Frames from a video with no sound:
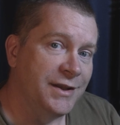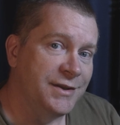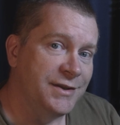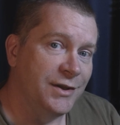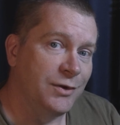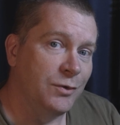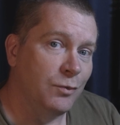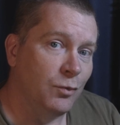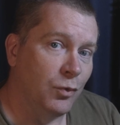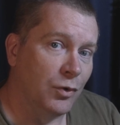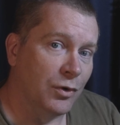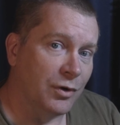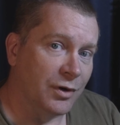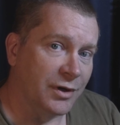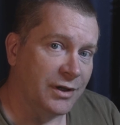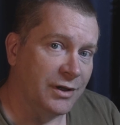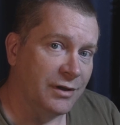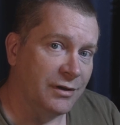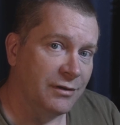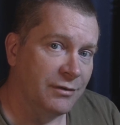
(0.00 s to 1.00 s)
it didn't
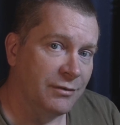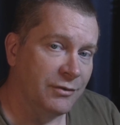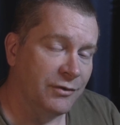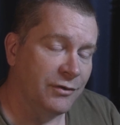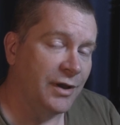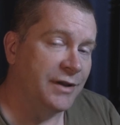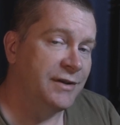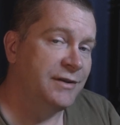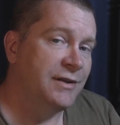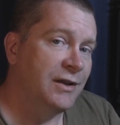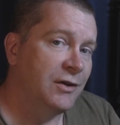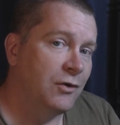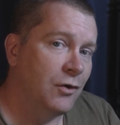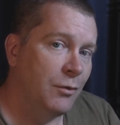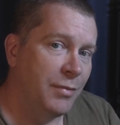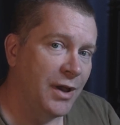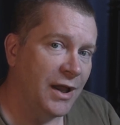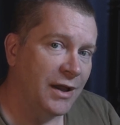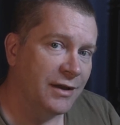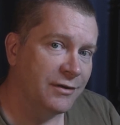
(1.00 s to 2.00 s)
work. So I did go
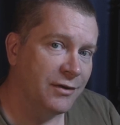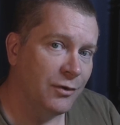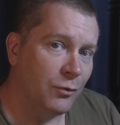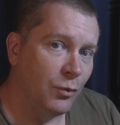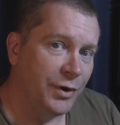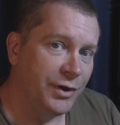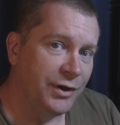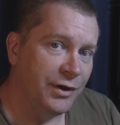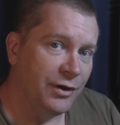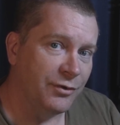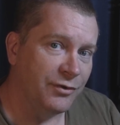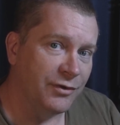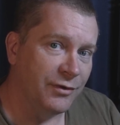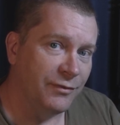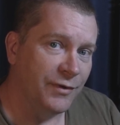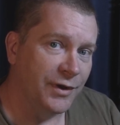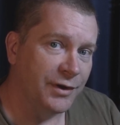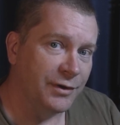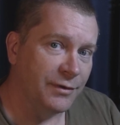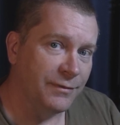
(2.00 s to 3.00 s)
back to Windows
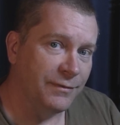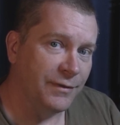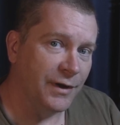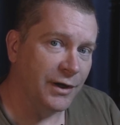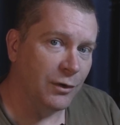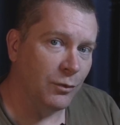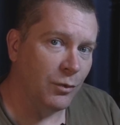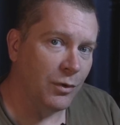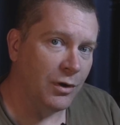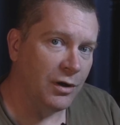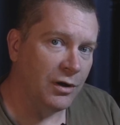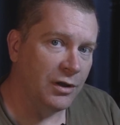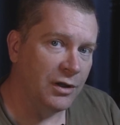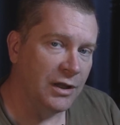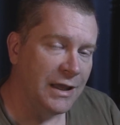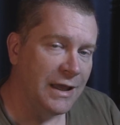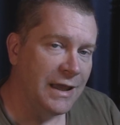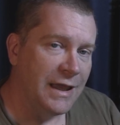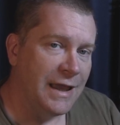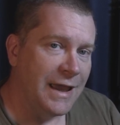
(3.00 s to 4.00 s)
Defender Firewall,
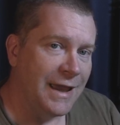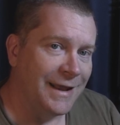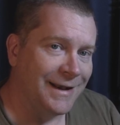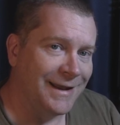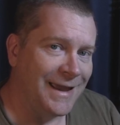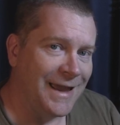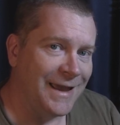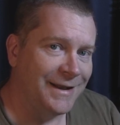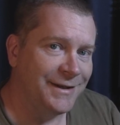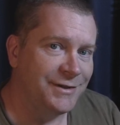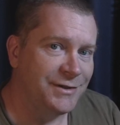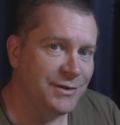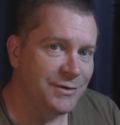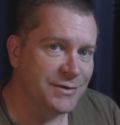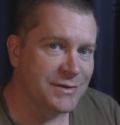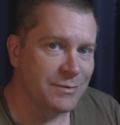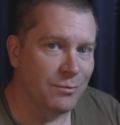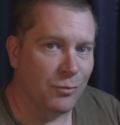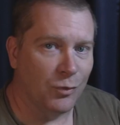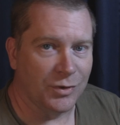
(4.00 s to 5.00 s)
and I had to do
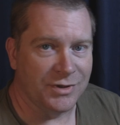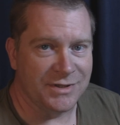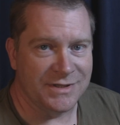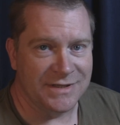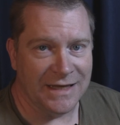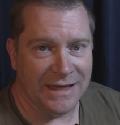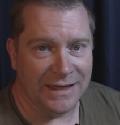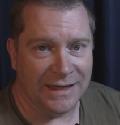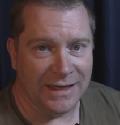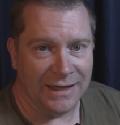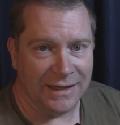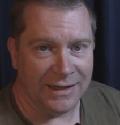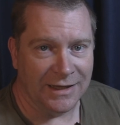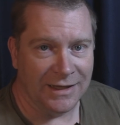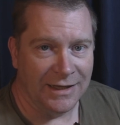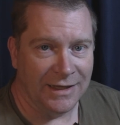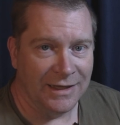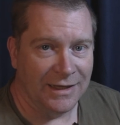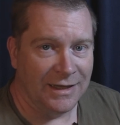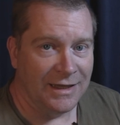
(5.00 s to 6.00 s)
some more digging.
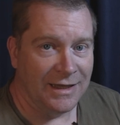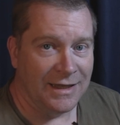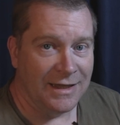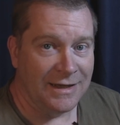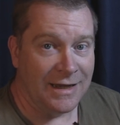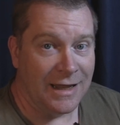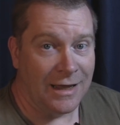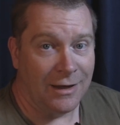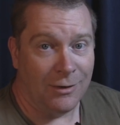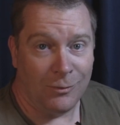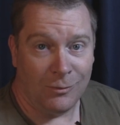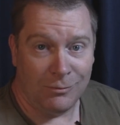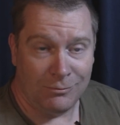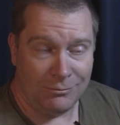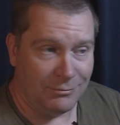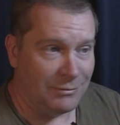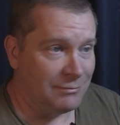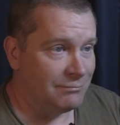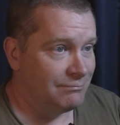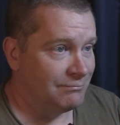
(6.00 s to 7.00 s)
Now,
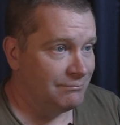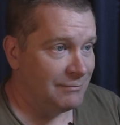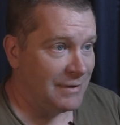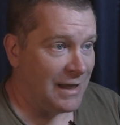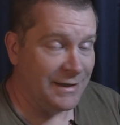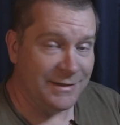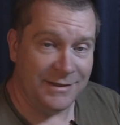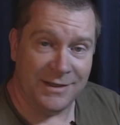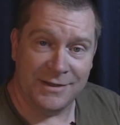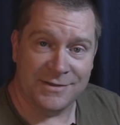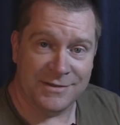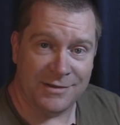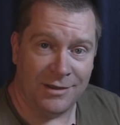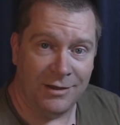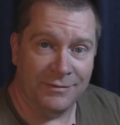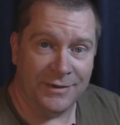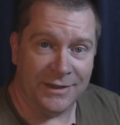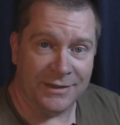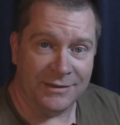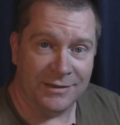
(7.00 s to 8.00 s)
I did
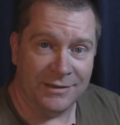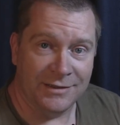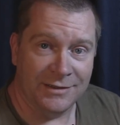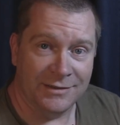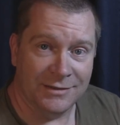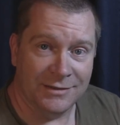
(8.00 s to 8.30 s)
solve it,